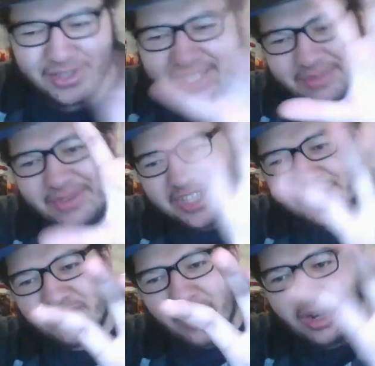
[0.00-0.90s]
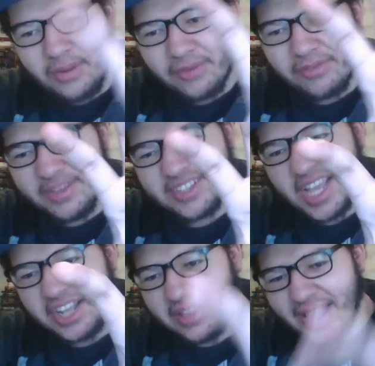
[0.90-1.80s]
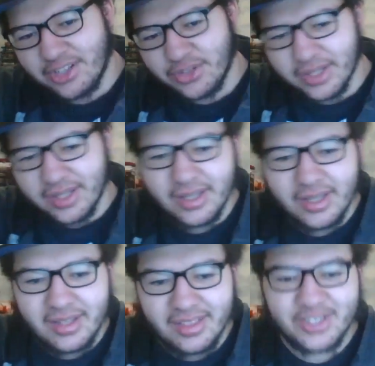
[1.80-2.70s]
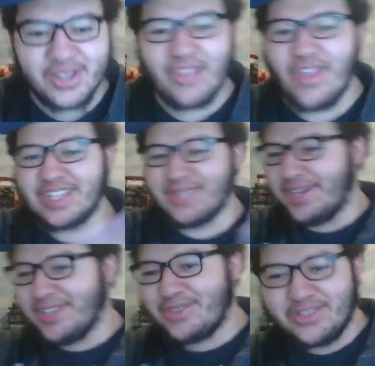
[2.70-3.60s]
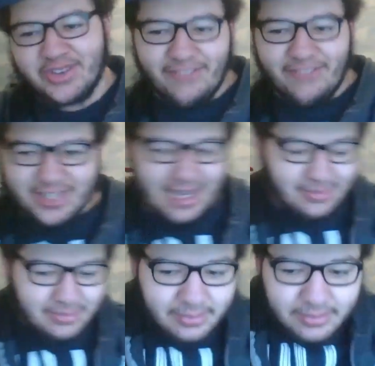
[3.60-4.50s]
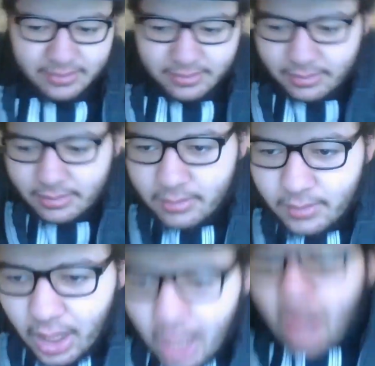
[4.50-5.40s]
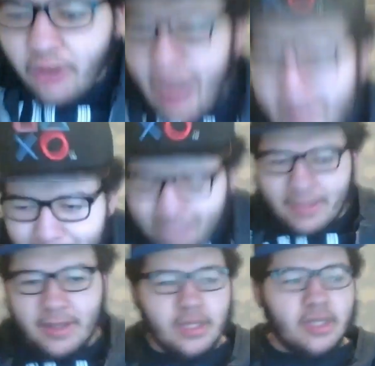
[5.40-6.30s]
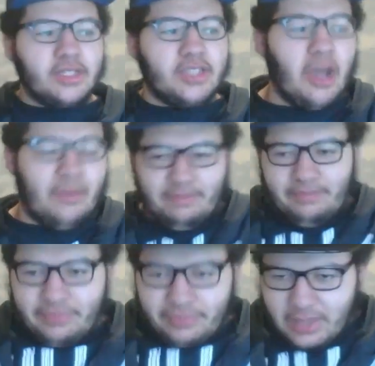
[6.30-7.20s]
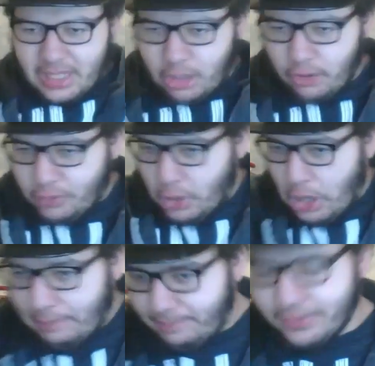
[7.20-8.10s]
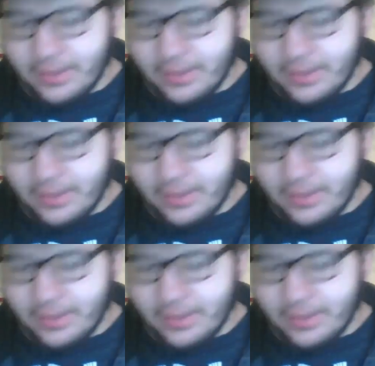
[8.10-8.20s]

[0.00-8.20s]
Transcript: seen him actually draw anyone from this angle, actually. Looks good. I thought someone else was drawing for a second. All right. So, overall,